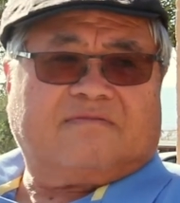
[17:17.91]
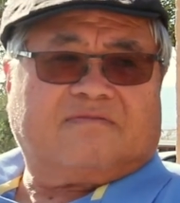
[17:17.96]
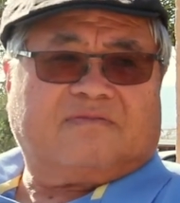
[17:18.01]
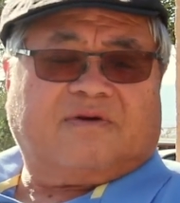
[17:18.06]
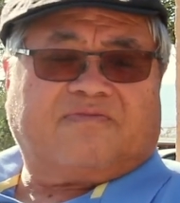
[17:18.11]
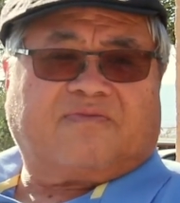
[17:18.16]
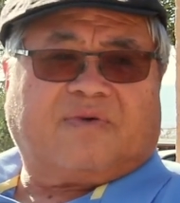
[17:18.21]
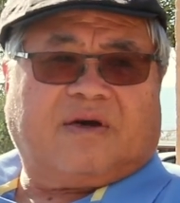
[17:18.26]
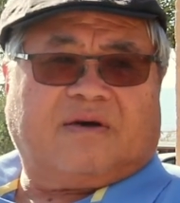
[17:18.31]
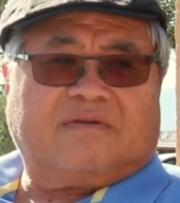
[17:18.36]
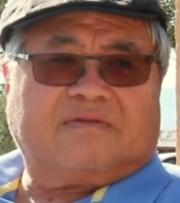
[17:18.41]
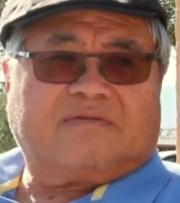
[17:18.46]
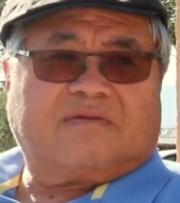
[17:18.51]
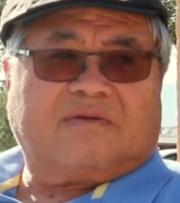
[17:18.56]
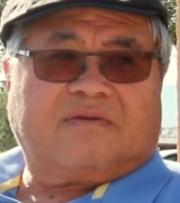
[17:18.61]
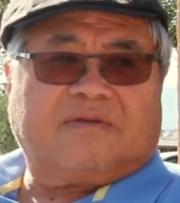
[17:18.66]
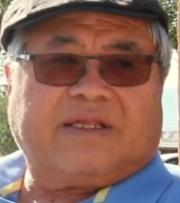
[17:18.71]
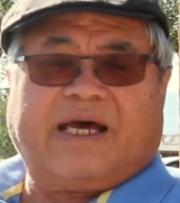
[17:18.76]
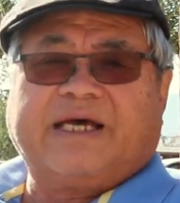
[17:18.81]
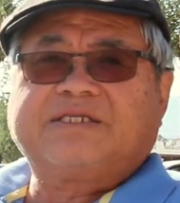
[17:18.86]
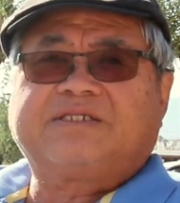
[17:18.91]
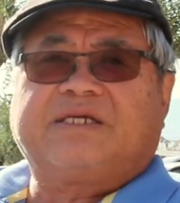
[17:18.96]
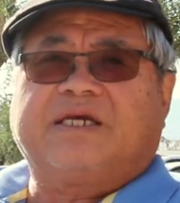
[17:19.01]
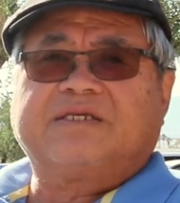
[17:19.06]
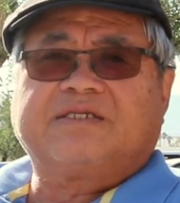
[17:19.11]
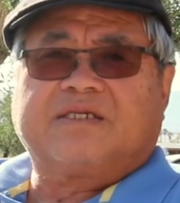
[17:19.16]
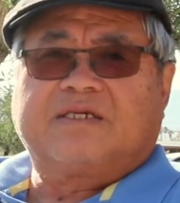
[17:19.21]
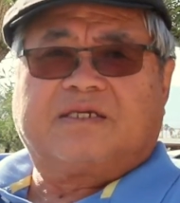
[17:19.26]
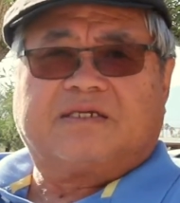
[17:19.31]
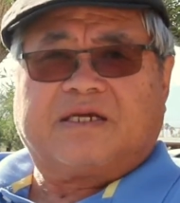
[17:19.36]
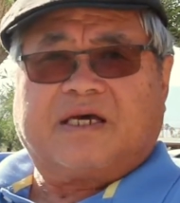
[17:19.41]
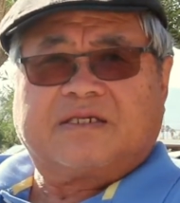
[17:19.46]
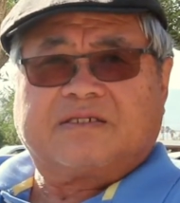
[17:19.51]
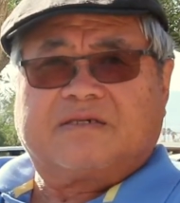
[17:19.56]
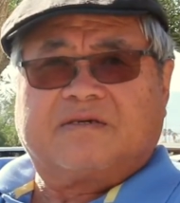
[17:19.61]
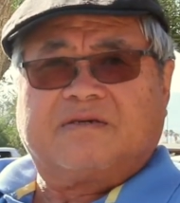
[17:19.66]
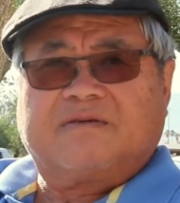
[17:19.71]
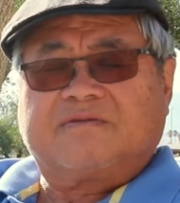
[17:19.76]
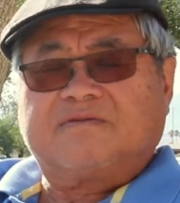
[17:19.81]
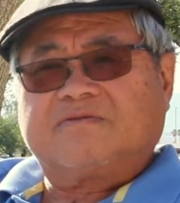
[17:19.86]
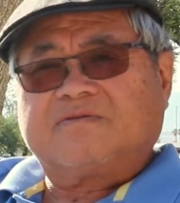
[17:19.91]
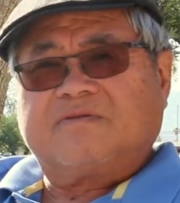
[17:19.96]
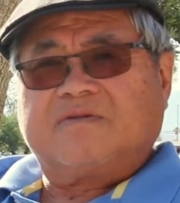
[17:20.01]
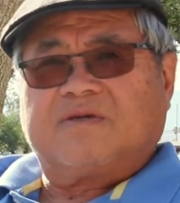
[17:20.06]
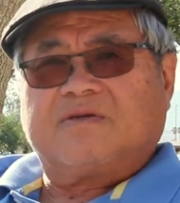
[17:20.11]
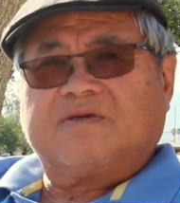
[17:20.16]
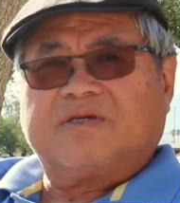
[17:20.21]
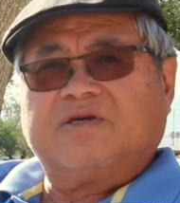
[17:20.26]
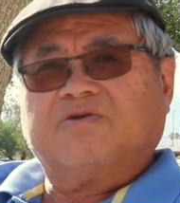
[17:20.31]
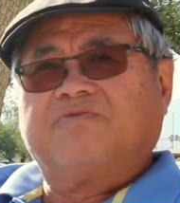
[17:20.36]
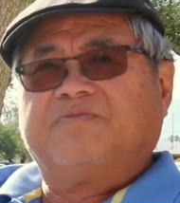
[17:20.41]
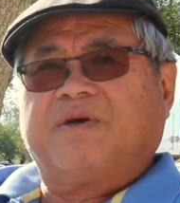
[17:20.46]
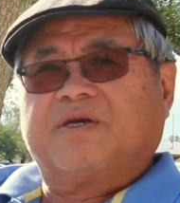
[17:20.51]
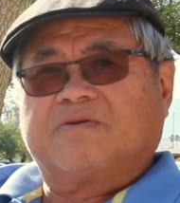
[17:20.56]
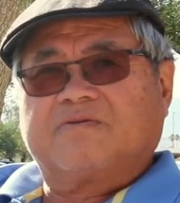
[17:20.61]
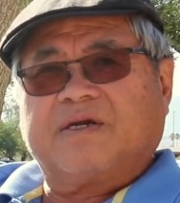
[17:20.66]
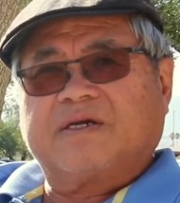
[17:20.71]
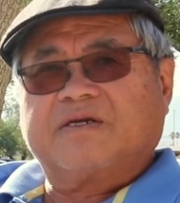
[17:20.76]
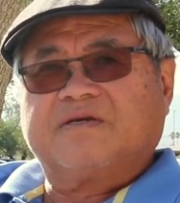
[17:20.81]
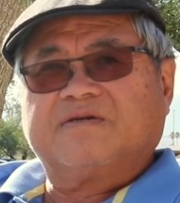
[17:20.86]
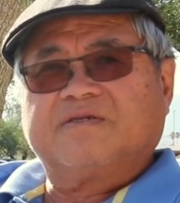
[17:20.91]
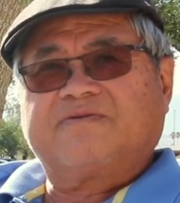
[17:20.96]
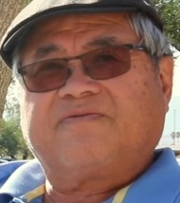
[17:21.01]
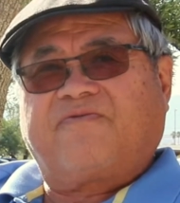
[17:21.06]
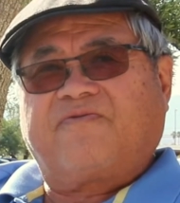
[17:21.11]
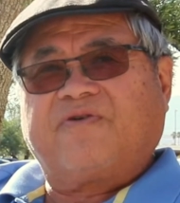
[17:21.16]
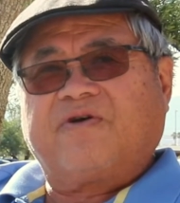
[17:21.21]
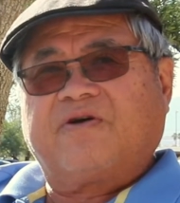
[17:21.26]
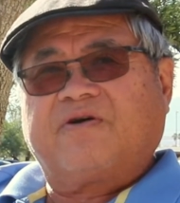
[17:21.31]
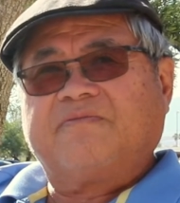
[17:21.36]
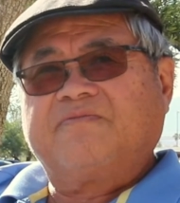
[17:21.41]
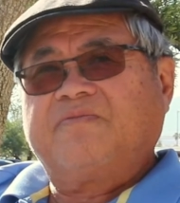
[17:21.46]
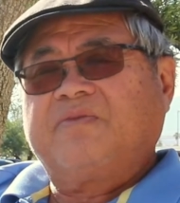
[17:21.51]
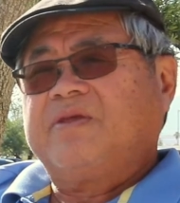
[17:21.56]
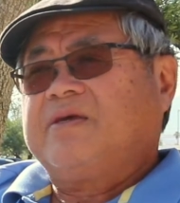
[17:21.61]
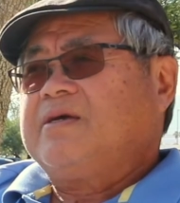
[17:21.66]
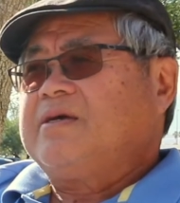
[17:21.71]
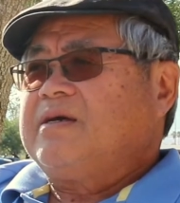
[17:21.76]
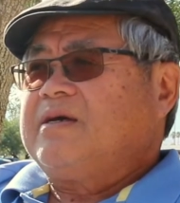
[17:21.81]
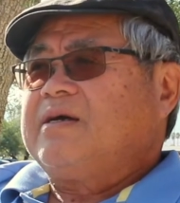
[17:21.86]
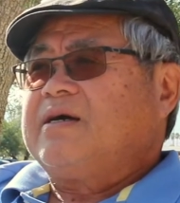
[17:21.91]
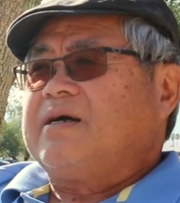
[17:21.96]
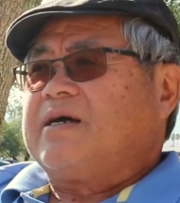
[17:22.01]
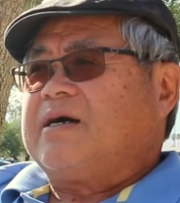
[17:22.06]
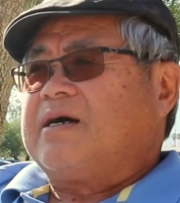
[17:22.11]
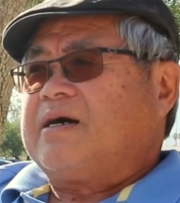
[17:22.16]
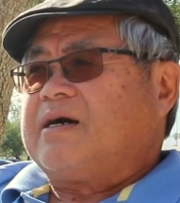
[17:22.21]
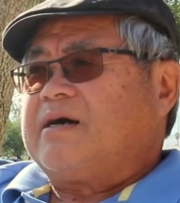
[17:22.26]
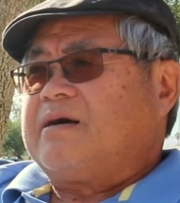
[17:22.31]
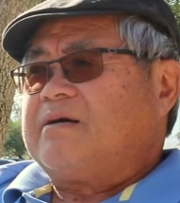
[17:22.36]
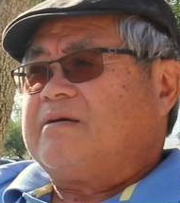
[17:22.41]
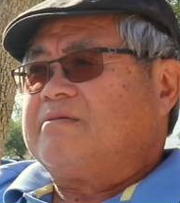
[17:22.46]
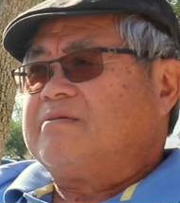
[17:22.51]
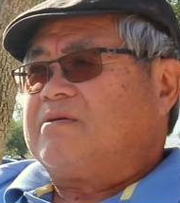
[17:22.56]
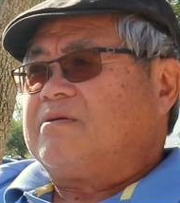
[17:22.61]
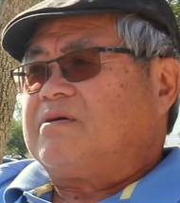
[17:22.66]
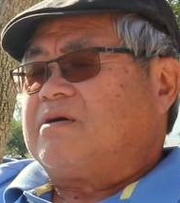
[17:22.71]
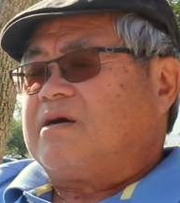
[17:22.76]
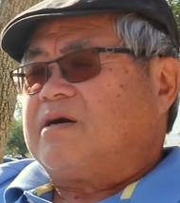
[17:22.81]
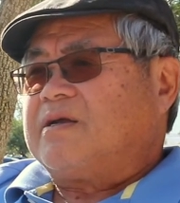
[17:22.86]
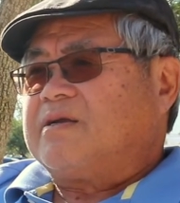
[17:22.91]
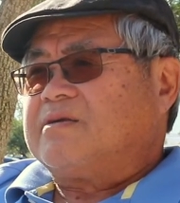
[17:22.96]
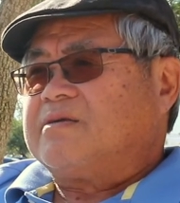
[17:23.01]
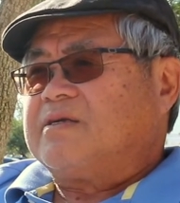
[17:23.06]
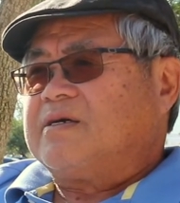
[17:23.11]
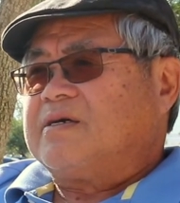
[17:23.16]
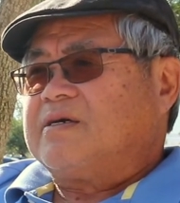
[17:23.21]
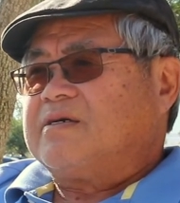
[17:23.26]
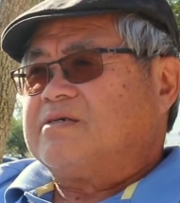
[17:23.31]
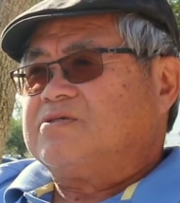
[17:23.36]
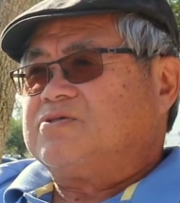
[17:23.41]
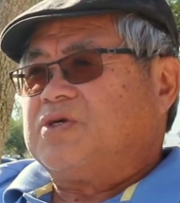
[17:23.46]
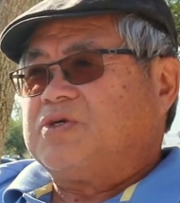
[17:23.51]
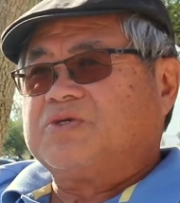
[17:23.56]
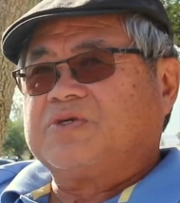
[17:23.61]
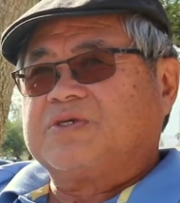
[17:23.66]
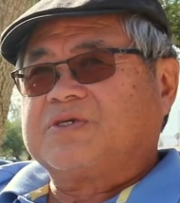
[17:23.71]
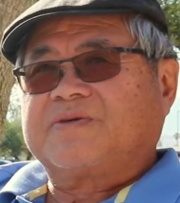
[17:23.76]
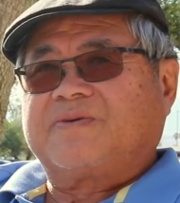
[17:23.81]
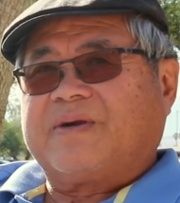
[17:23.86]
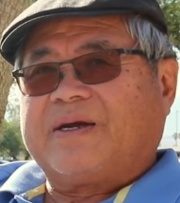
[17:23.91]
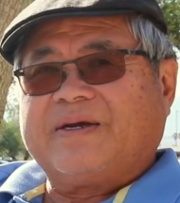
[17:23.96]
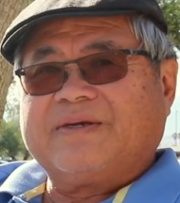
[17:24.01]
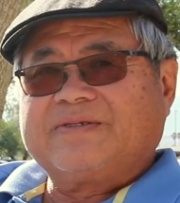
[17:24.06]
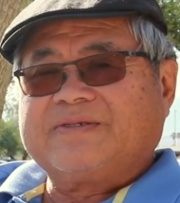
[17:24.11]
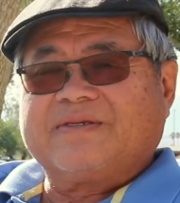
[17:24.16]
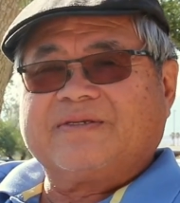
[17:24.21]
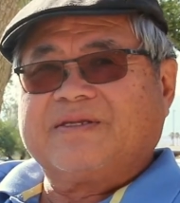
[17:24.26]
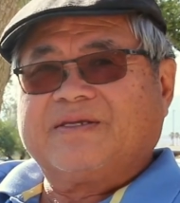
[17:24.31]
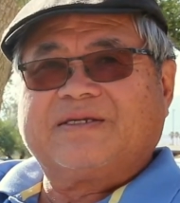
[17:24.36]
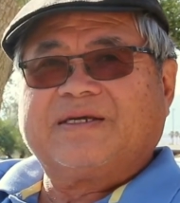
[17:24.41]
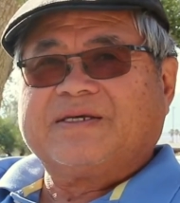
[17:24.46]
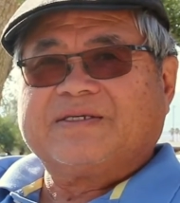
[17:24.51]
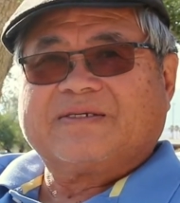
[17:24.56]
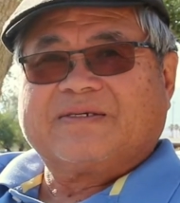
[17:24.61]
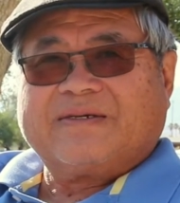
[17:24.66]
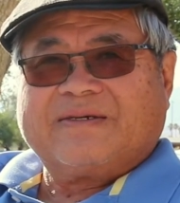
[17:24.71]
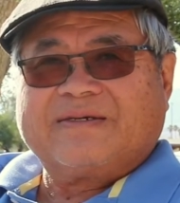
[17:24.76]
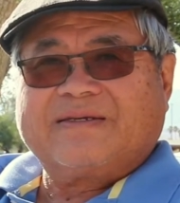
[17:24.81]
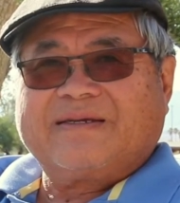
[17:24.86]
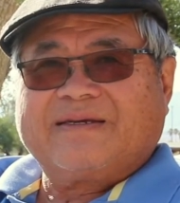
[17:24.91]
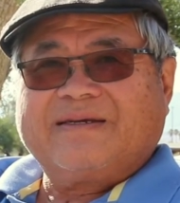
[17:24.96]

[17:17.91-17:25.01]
We've got Last Days of the Desert, Ewan McGregor's film on Jesus Christ in the desert,